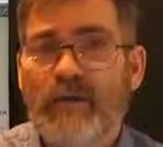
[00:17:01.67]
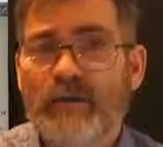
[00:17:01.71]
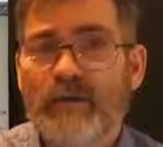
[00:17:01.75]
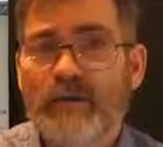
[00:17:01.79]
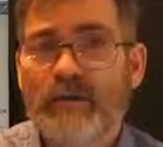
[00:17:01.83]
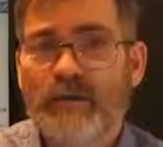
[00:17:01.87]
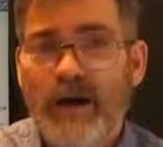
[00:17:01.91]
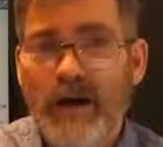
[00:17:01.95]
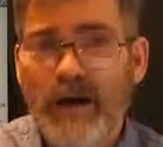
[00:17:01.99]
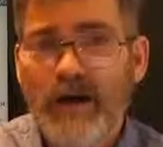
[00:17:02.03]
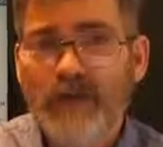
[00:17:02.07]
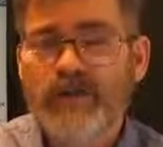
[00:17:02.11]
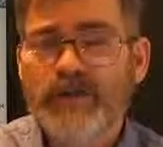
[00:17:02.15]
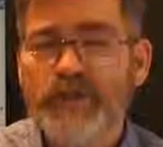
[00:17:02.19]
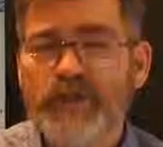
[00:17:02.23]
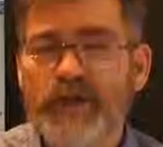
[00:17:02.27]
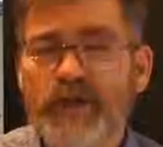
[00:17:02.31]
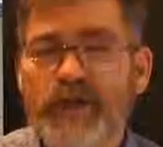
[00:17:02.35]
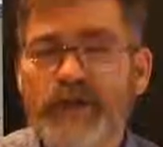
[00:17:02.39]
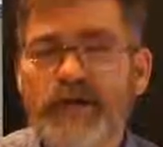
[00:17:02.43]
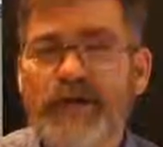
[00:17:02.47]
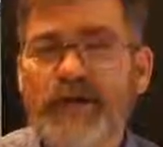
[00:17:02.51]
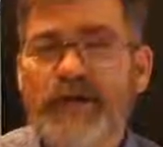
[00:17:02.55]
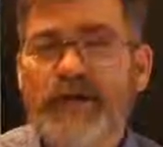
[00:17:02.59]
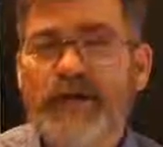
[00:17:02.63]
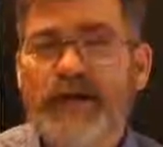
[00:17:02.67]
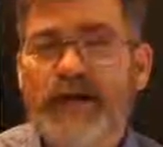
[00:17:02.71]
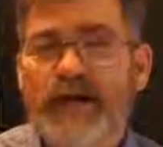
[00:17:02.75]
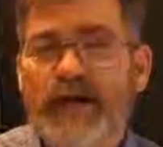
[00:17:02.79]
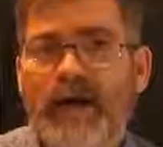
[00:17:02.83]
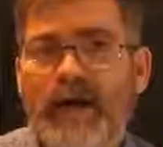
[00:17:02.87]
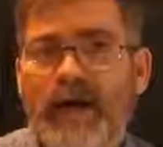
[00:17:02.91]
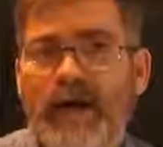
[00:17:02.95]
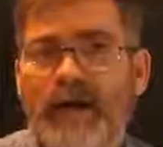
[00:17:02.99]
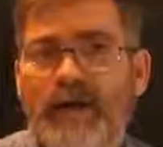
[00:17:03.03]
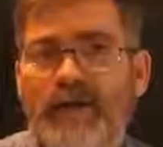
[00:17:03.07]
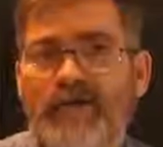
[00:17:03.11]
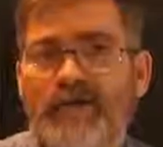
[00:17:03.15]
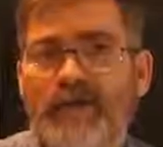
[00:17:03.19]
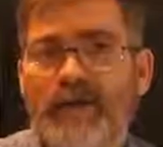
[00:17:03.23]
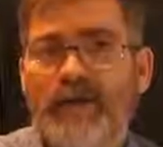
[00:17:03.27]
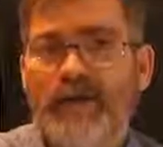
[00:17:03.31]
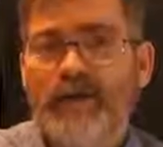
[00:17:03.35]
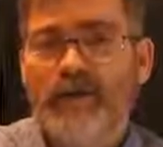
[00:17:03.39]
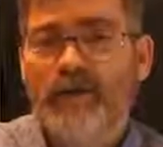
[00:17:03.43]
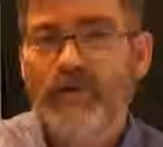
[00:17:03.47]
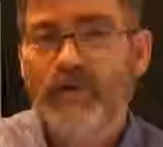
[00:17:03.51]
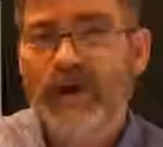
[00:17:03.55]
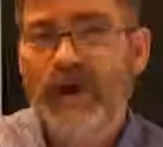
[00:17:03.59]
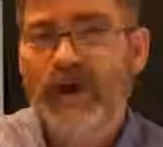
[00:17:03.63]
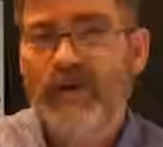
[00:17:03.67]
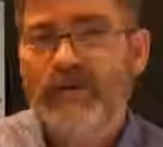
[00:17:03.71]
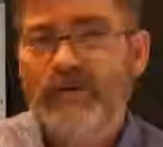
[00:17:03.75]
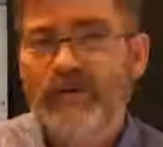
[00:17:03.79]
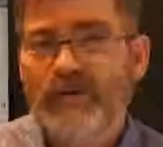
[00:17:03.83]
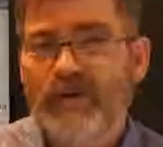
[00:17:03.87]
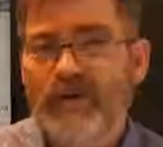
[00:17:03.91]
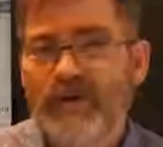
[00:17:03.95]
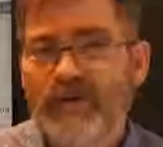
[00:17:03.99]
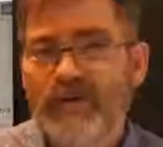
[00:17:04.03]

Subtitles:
Russia as an aggressor in